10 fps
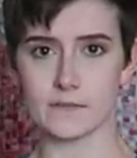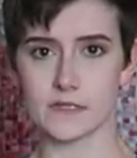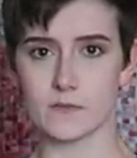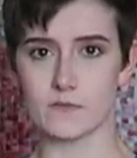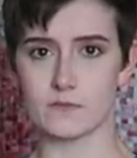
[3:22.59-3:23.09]

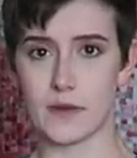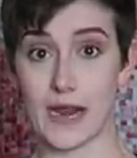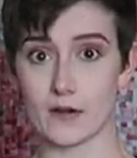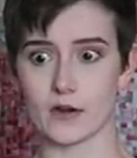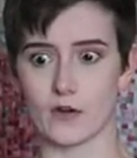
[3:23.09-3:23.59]
some
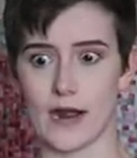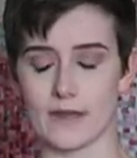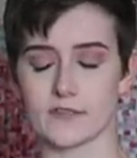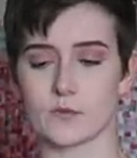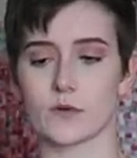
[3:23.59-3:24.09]

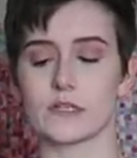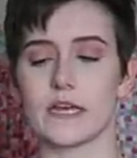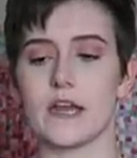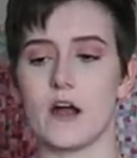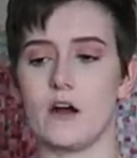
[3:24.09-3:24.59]
paragraphs,
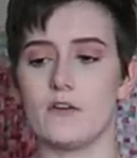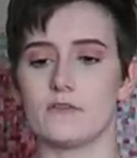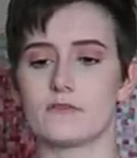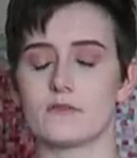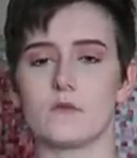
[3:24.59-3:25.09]
really, of